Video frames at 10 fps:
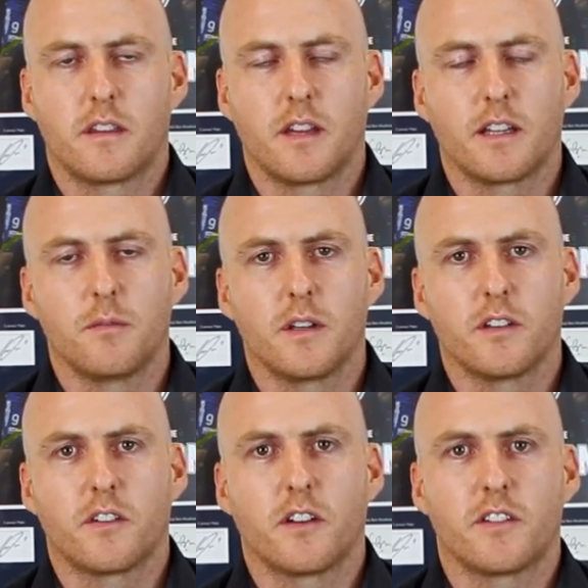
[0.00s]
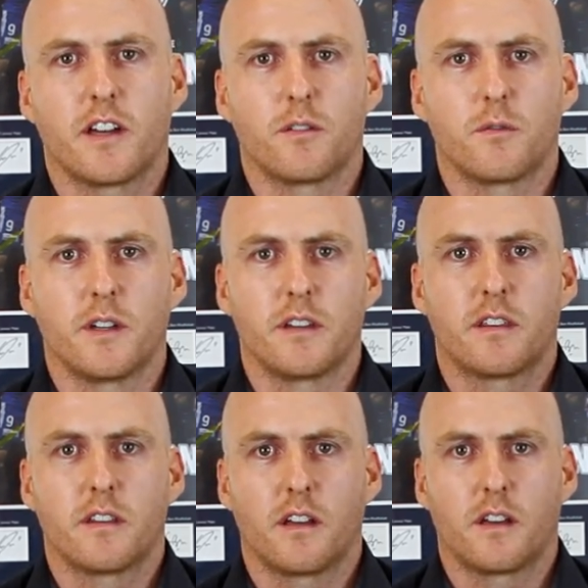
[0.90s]
They can be associated
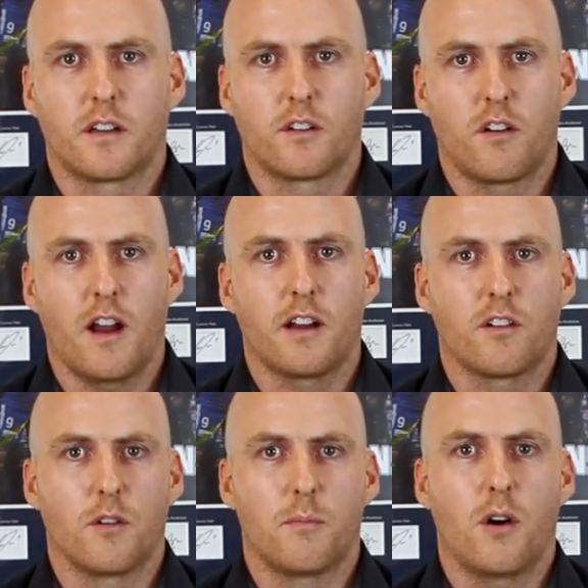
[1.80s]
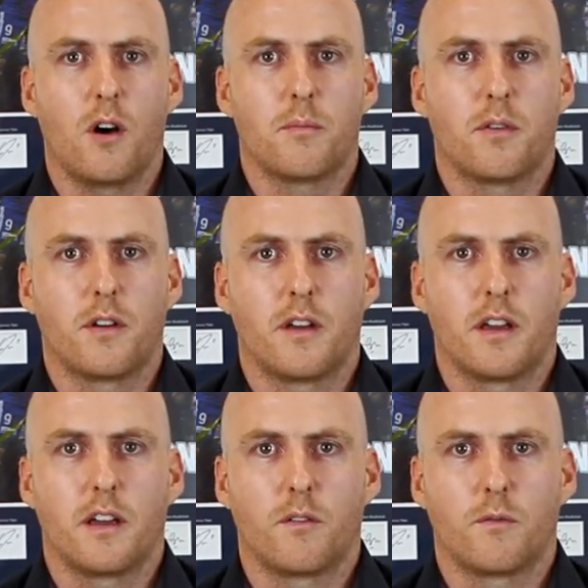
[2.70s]
with a crack or a pop
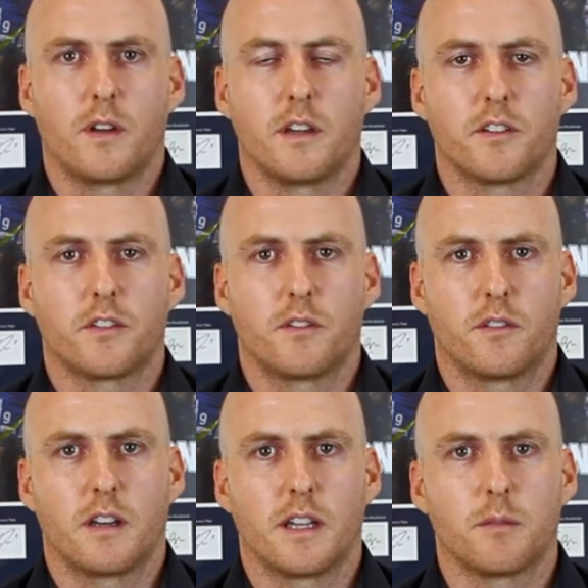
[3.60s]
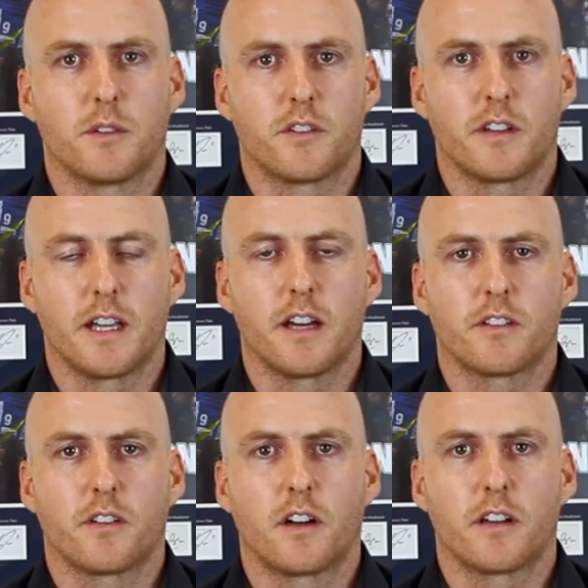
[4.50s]
when the ligaments on the
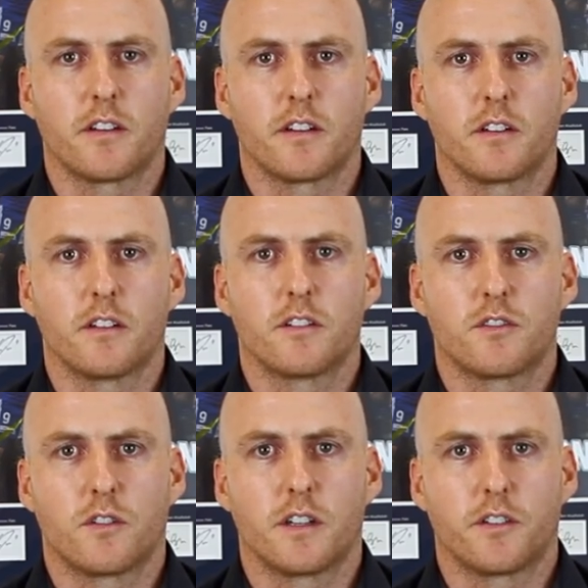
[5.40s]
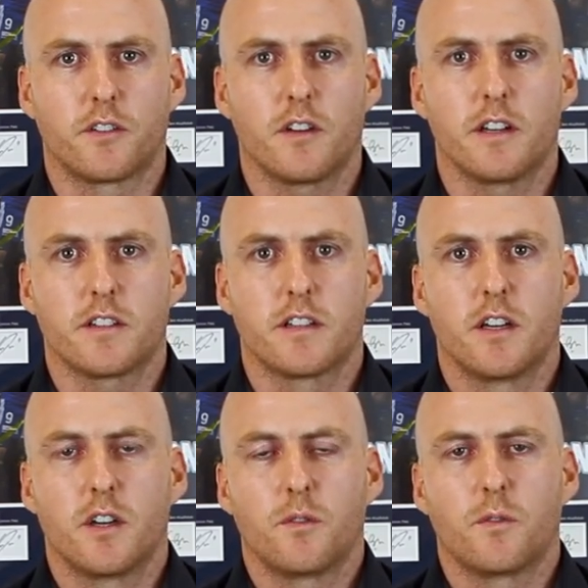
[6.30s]
outside of the joint are stretched
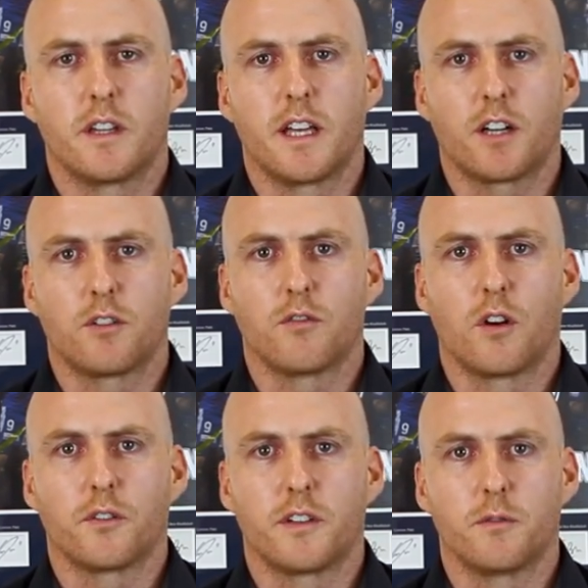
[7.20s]
when the ankle rolls